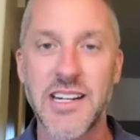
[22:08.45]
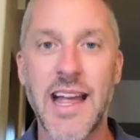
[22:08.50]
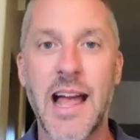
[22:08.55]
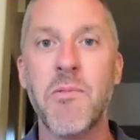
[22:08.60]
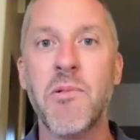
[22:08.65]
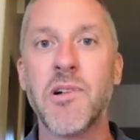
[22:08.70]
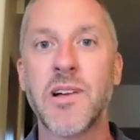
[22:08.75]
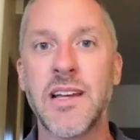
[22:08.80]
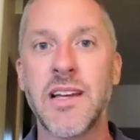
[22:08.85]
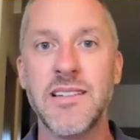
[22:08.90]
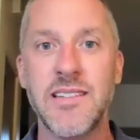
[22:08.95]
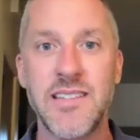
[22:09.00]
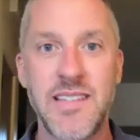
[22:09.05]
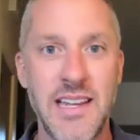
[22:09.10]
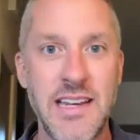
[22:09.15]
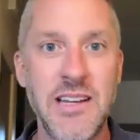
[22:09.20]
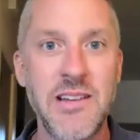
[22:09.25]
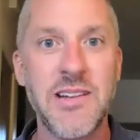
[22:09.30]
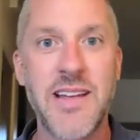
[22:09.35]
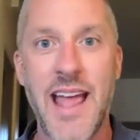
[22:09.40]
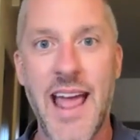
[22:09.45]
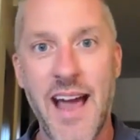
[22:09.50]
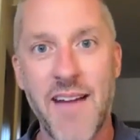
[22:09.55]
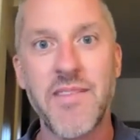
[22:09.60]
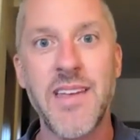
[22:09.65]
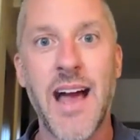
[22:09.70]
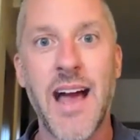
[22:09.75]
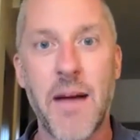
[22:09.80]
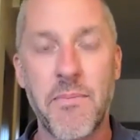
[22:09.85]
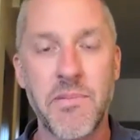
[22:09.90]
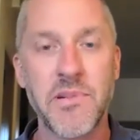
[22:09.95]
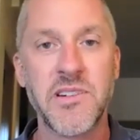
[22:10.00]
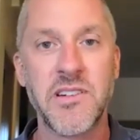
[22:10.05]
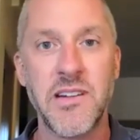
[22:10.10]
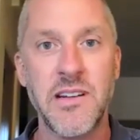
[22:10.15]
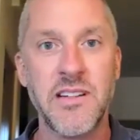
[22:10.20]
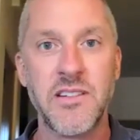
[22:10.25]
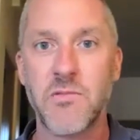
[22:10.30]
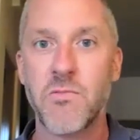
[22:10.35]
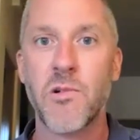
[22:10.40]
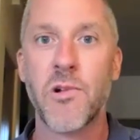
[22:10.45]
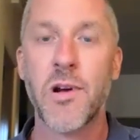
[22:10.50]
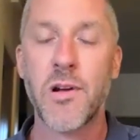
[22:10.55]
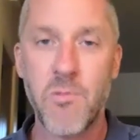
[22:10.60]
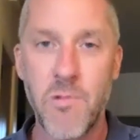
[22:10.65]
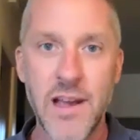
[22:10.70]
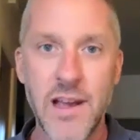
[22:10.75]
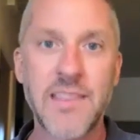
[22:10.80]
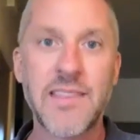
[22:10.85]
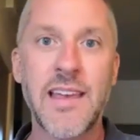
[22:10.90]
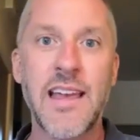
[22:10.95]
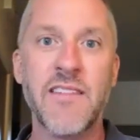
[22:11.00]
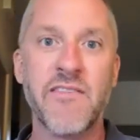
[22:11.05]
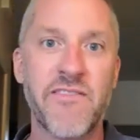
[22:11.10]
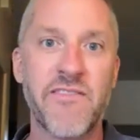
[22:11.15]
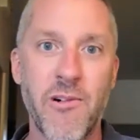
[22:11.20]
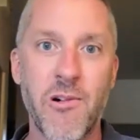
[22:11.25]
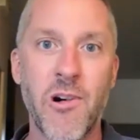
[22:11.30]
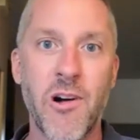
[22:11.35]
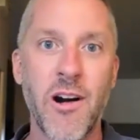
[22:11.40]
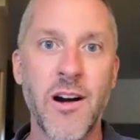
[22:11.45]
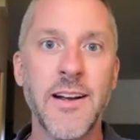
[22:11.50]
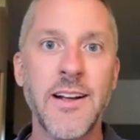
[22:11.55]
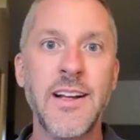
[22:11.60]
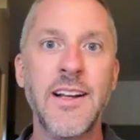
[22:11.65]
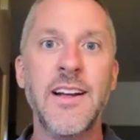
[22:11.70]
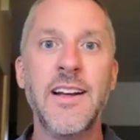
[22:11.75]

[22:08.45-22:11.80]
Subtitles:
I will continue to have the opportunity to work with and for